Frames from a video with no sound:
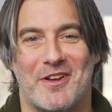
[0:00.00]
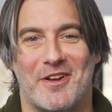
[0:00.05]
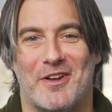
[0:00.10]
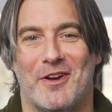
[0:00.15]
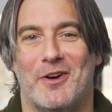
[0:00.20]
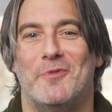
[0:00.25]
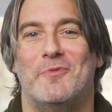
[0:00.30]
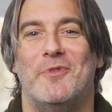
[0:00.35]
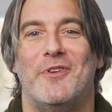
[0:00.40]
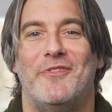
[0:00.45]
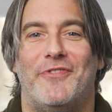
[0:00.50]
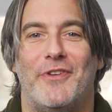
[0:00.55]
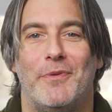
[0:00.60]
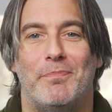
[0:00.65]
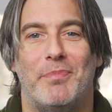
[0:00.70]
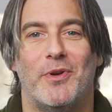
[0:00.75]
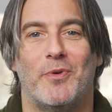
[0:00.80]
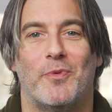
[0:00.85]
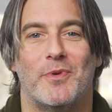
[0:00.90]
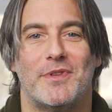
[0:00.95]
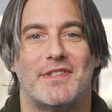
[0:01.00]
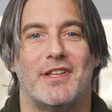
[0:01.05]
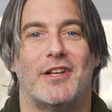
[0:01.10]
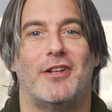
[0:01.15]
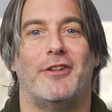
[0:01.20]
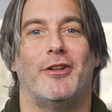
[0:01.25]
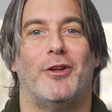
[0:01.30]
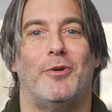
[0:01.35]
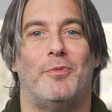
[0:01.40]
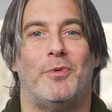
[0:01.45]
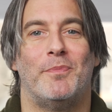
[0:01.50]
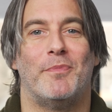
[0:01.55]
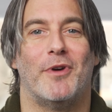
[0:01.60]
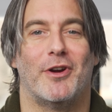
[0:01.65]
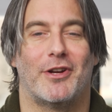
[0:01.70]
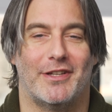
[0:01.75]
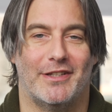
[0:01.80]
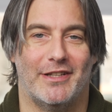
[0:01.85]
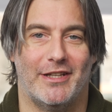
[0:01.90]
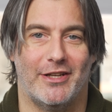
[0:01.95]
ago when Fitbit was the global
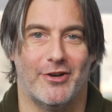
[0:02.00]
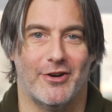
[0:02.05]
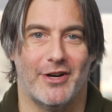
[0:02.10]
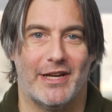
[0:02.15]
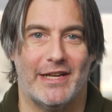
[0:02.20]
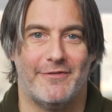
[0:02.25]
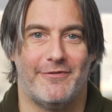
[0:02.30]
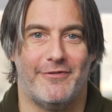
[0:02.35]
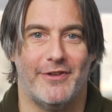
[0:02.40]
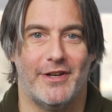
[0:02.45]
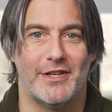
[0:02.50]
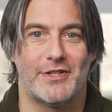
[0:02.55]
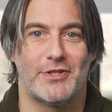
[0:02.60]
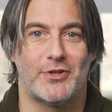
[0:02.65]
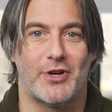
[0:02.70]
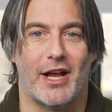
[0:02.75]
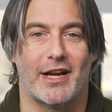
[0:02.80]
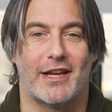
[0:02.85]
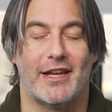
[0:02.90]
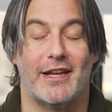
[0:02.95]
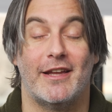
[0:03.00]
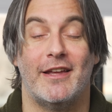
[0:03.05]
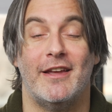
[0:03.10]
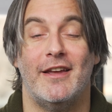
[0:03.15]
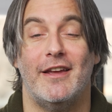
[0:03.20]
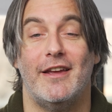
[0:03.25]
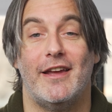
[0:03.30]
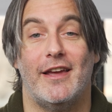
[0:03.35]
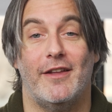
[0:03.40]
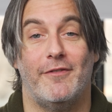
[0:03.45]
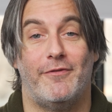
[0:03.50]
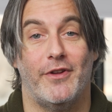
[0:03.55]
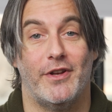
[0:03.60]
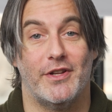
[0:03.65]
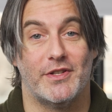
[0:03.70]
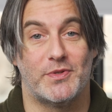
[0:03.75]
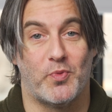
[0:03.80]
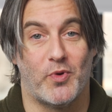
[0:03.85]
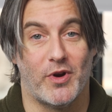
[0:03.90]
market leader in fitness tracking and fitness